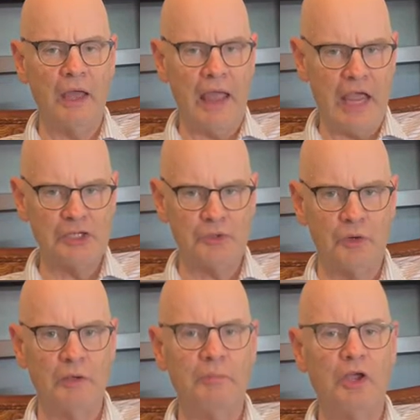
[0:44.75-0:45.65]

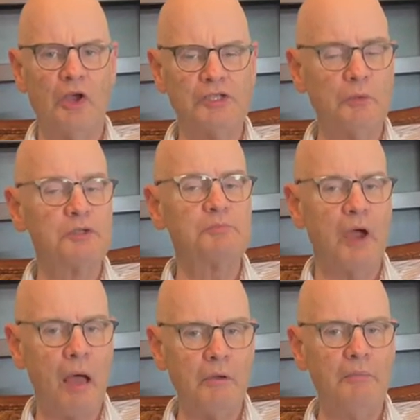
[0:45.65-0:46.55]
Ezra because it was
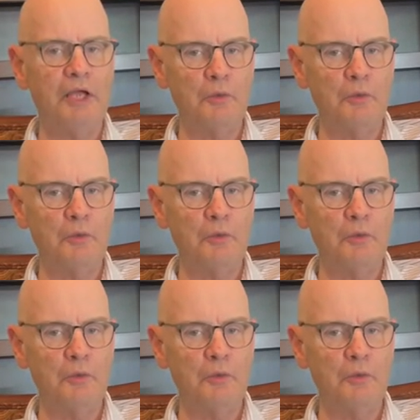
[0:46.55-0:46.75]
probably